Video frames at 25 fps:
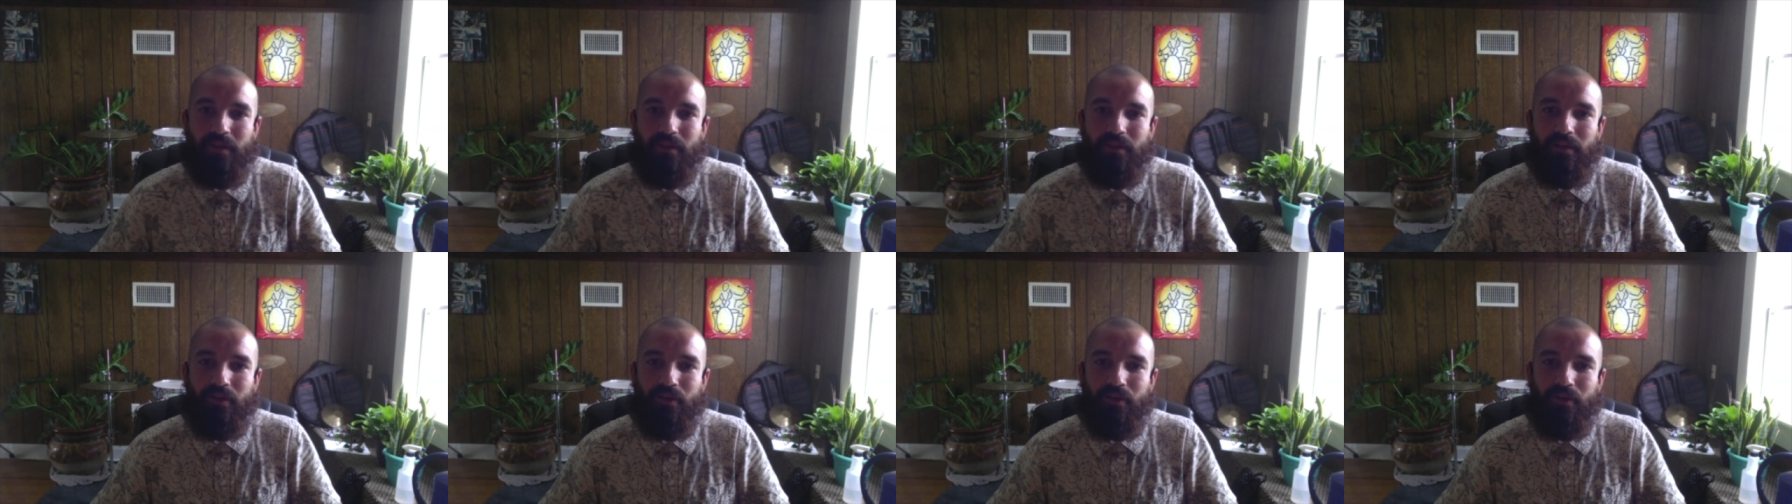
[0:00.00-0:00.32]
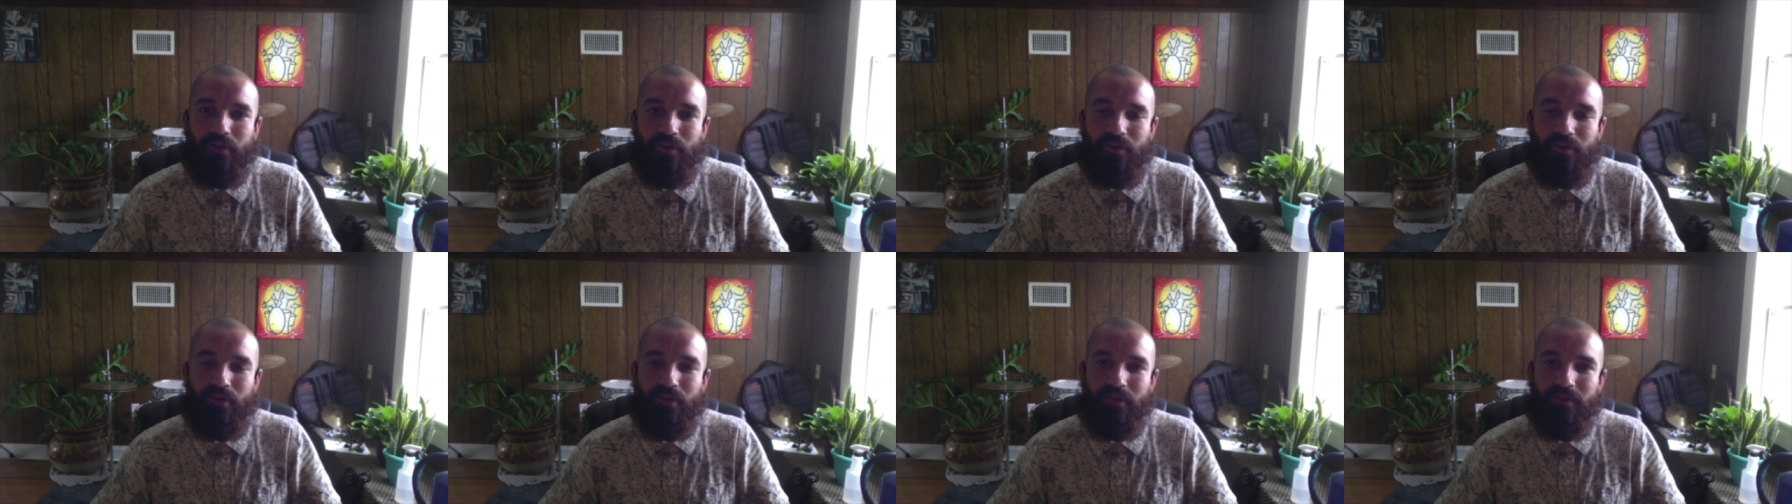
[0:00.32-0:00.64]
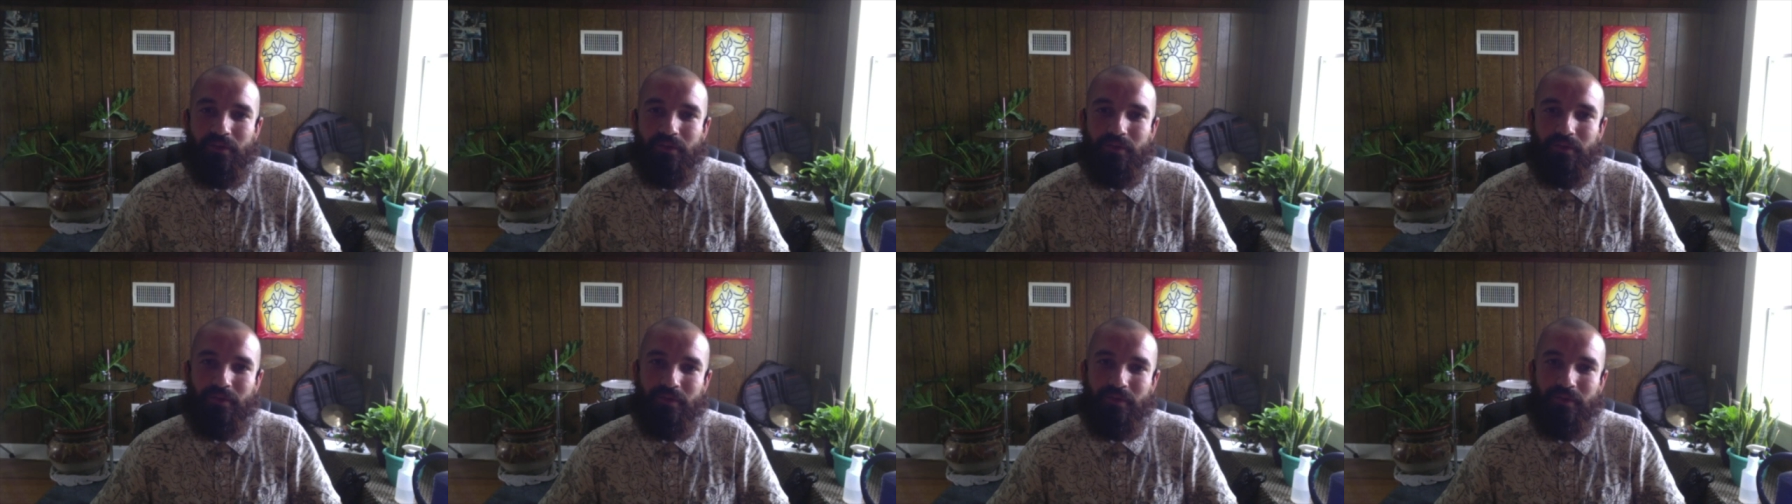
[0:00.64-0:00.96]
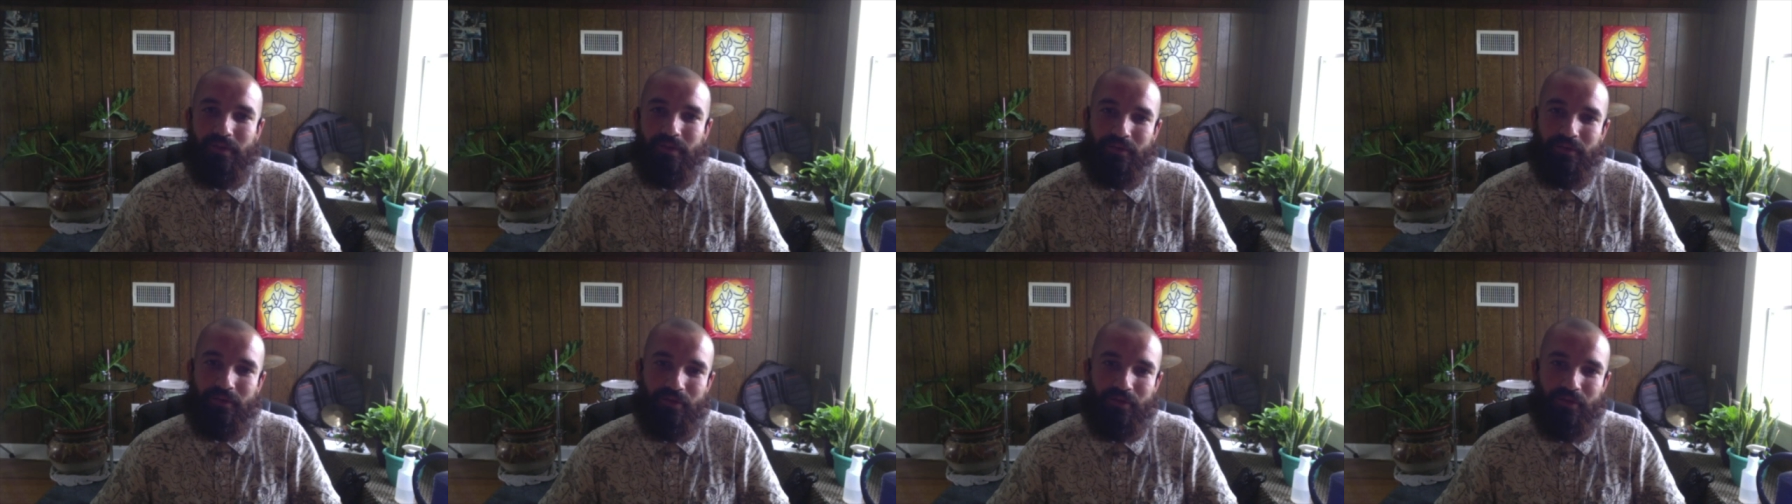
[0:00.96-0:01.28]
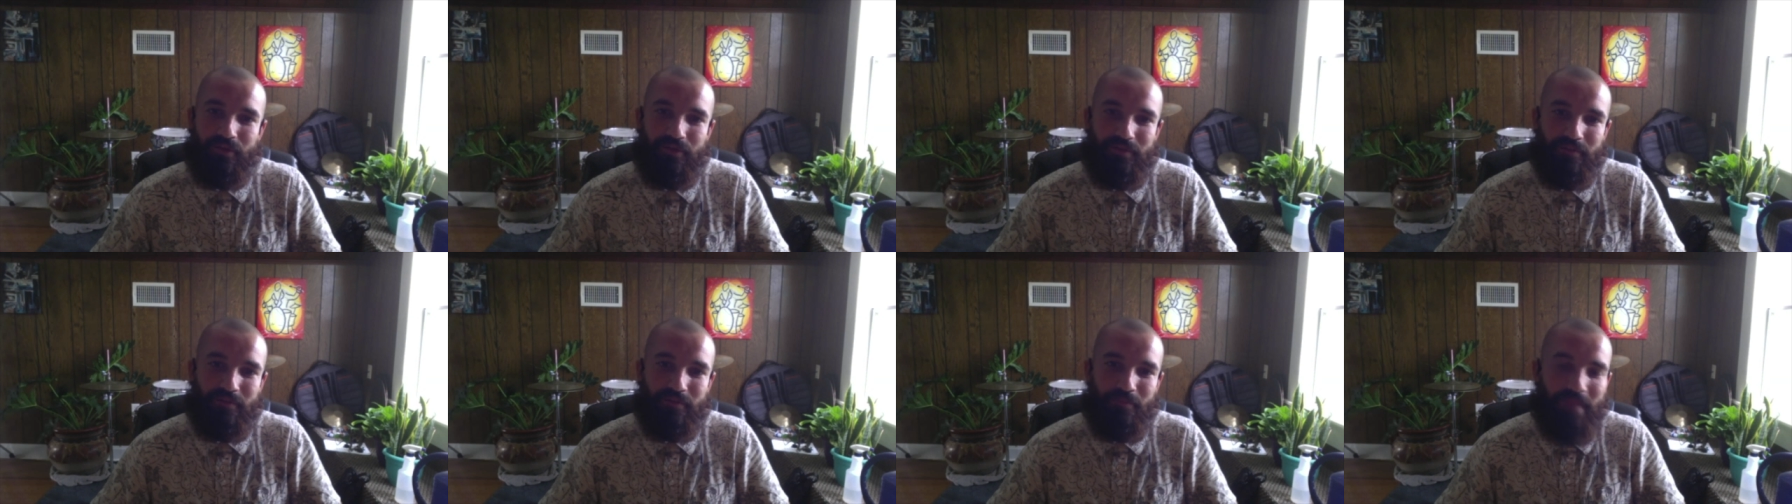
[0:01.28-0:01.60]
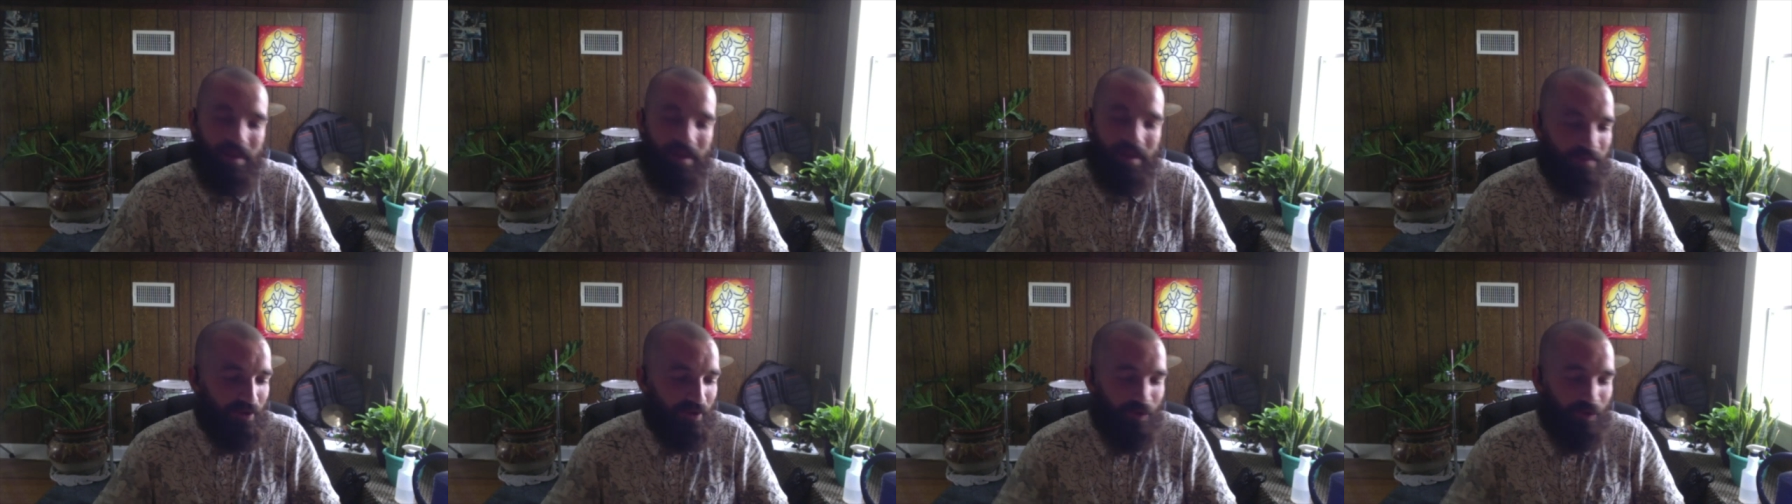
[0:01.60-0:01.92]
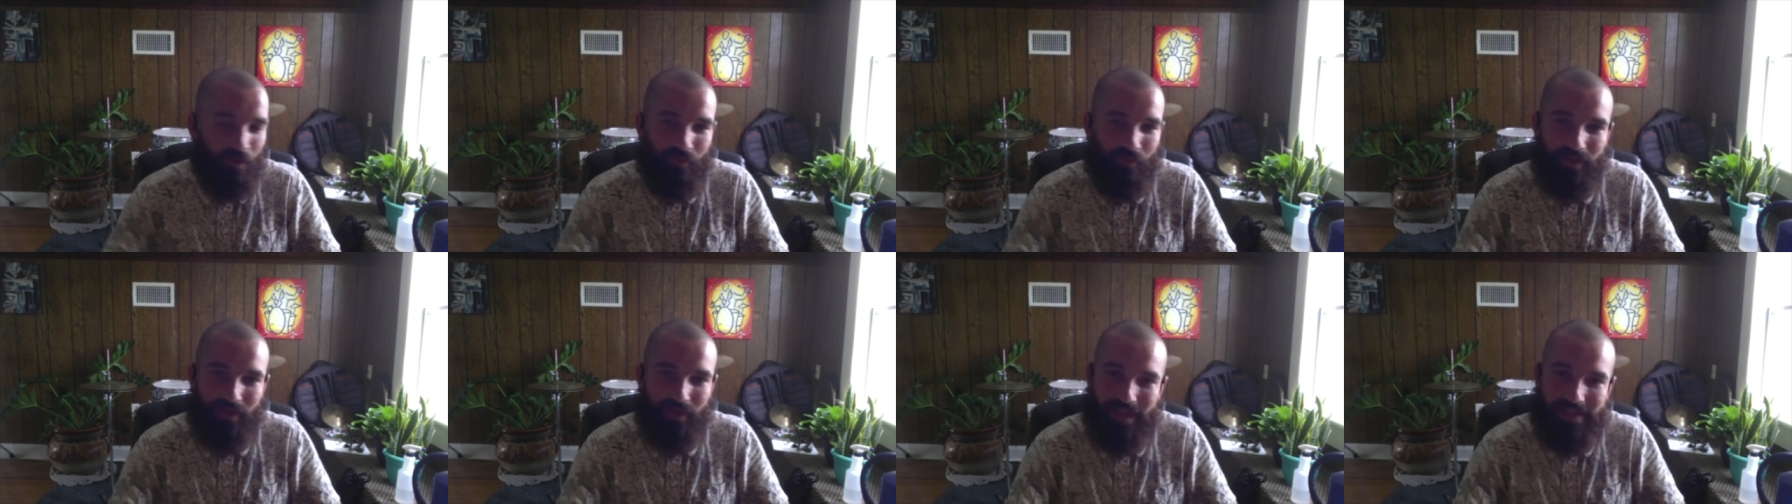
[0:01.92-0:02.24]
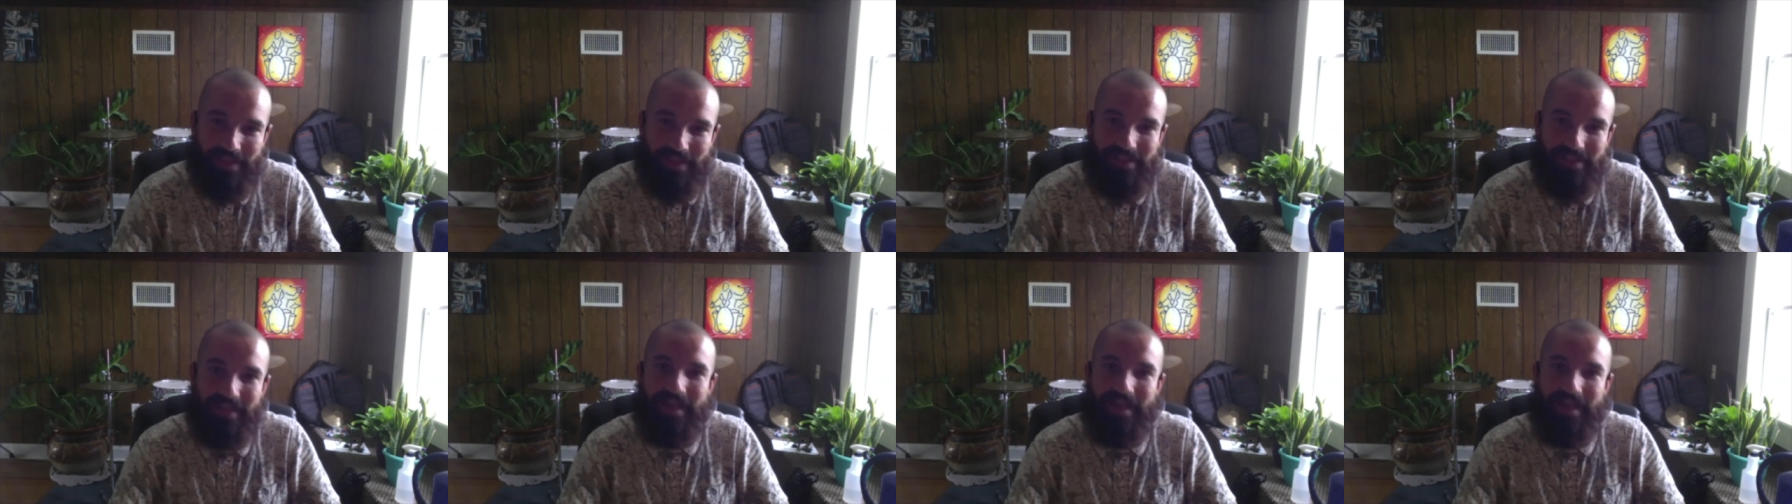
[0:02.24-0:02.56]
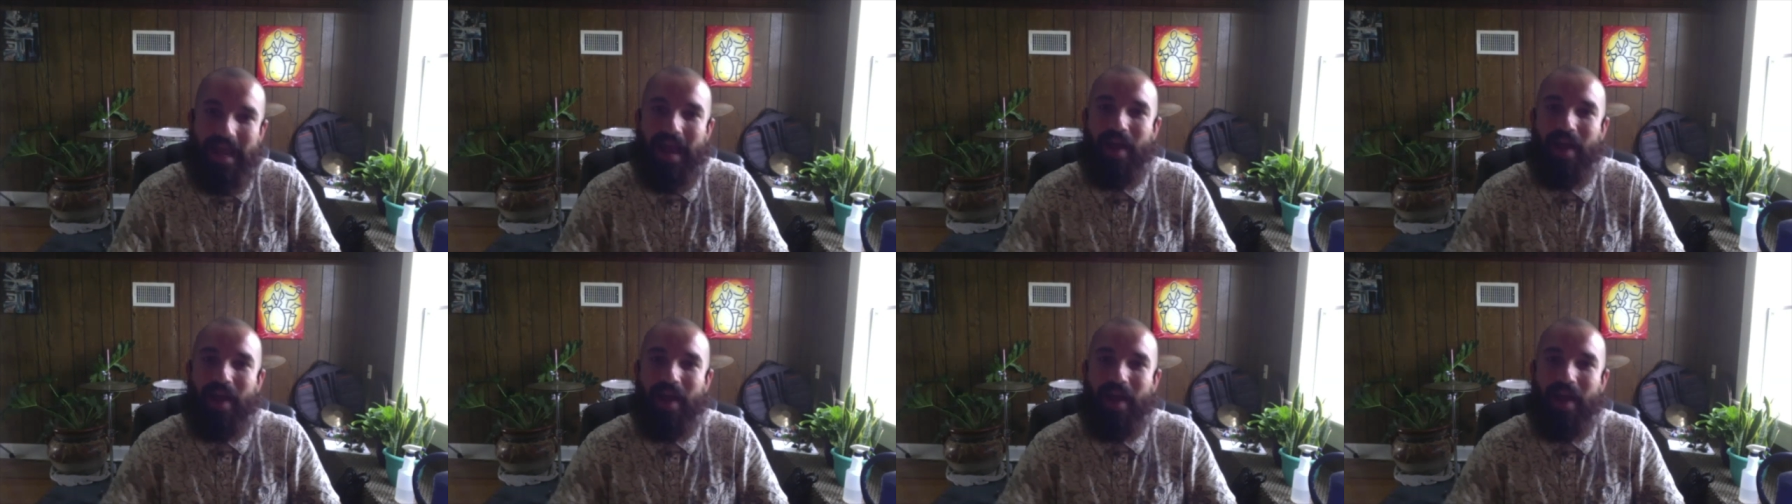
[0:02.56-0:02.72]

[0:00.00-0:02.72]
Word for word: you maybe you don't realize it now.